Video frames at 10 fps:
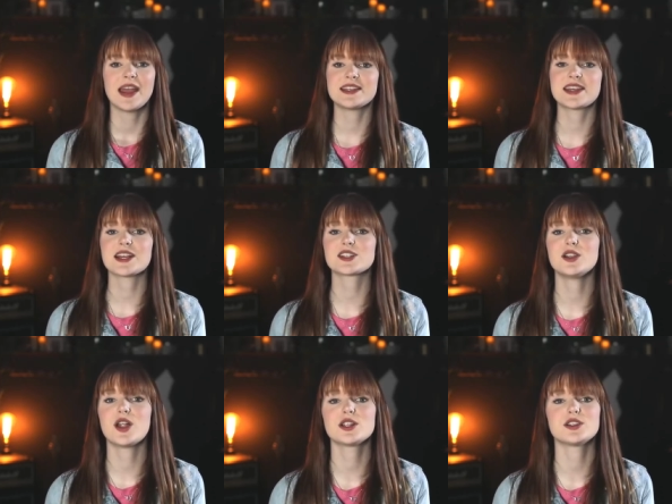It takes a
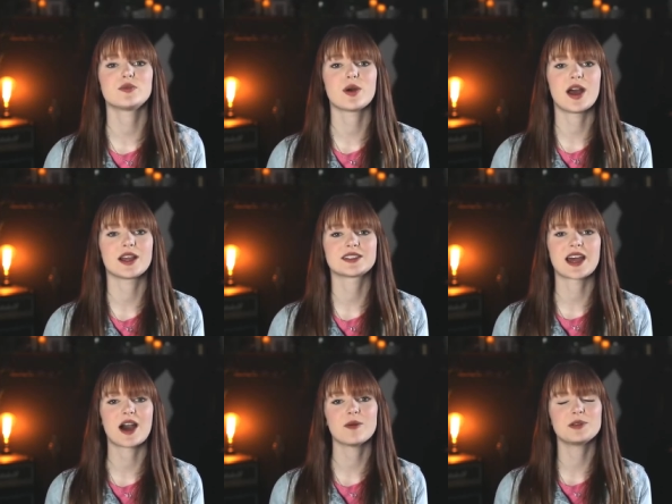lot of work to
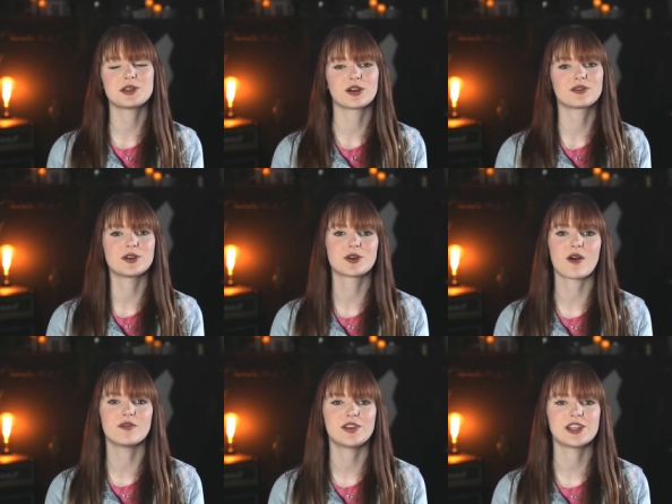help a dog feel
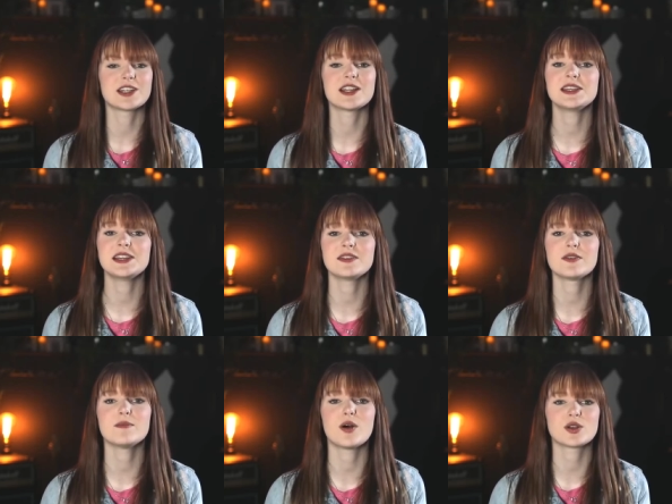confident, and
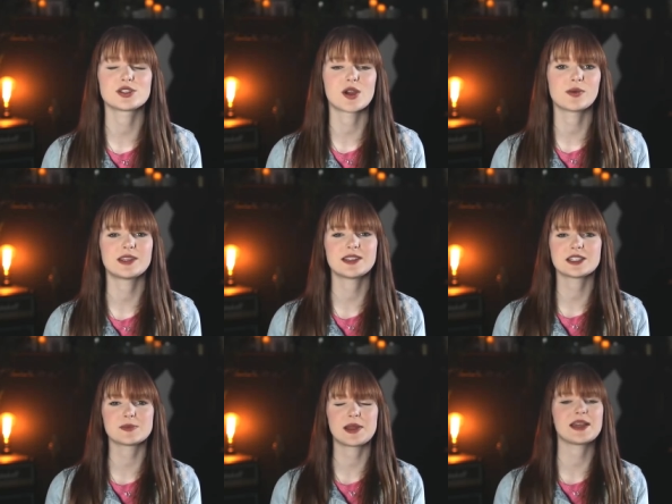even more so when they
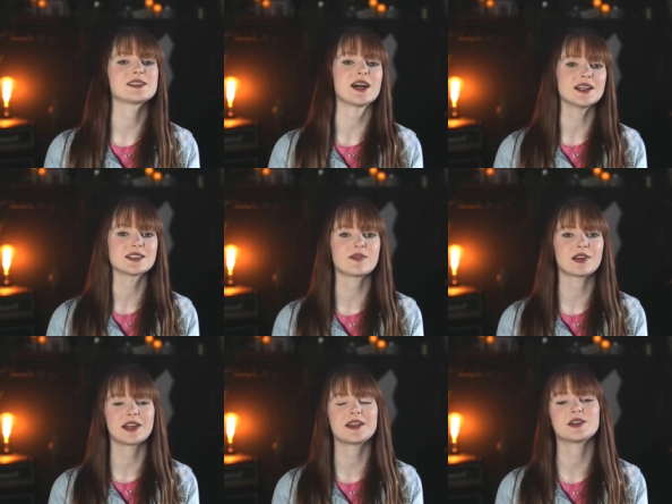display signs of
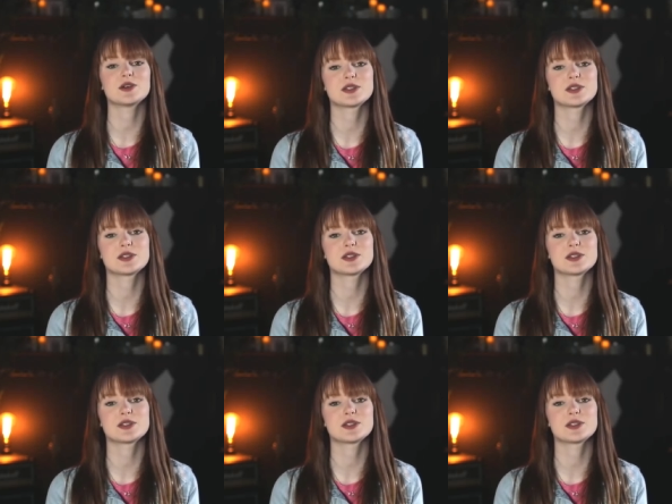clinical